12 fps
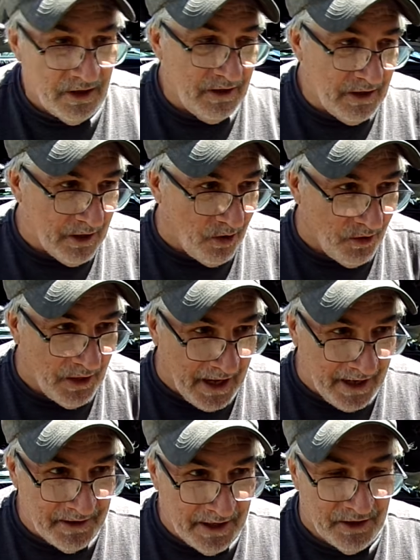and all
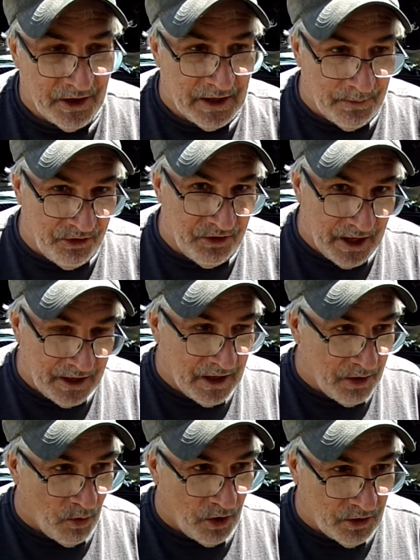that, and the dipstick
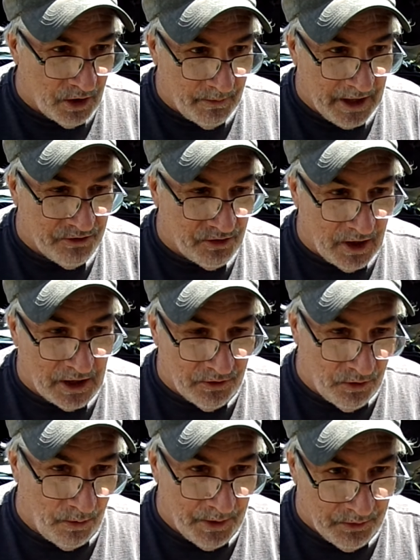that worked on my truck and
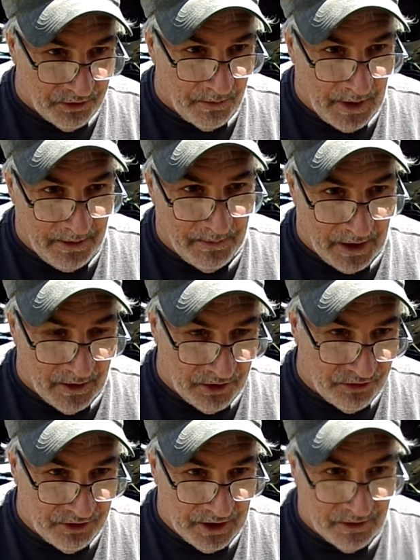told me it was the main bearing
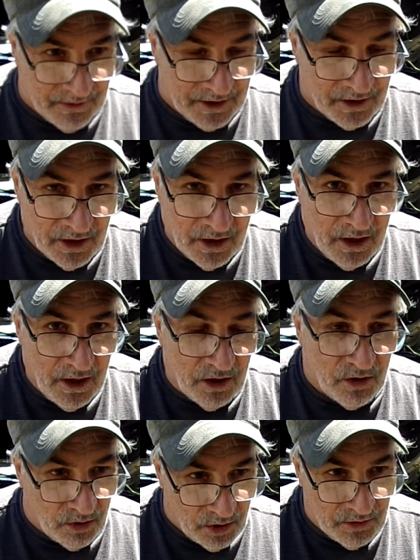seal and glued